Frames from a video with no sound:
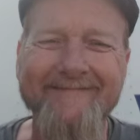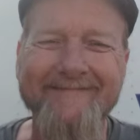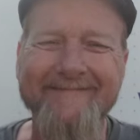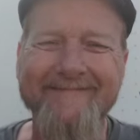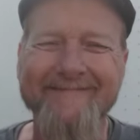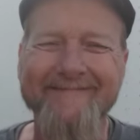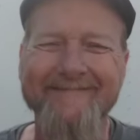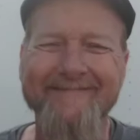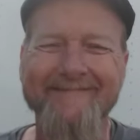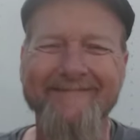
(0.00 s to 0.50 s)

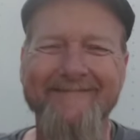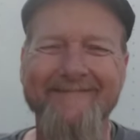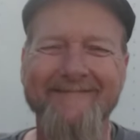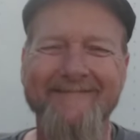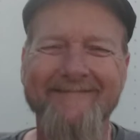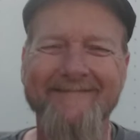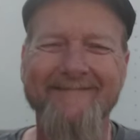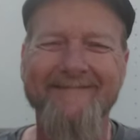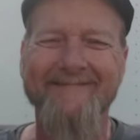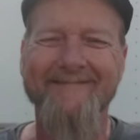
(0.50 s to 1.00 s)

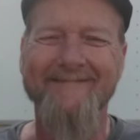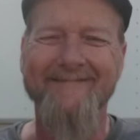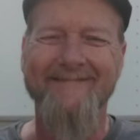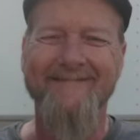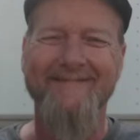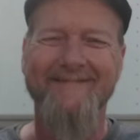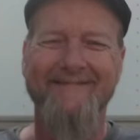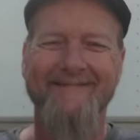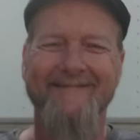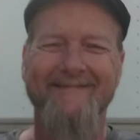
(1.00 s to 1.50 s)

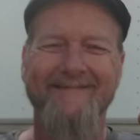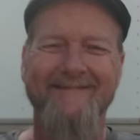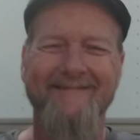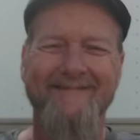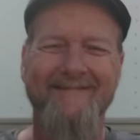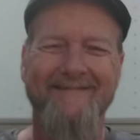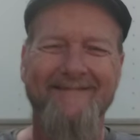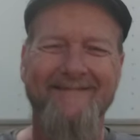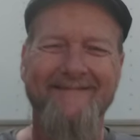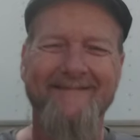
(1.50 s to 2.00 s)

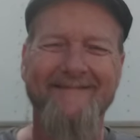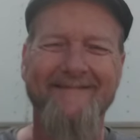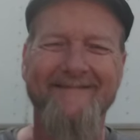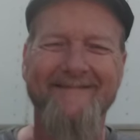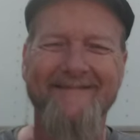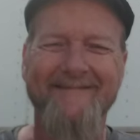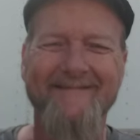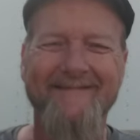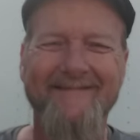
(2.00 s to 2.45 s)
Nobody speaks.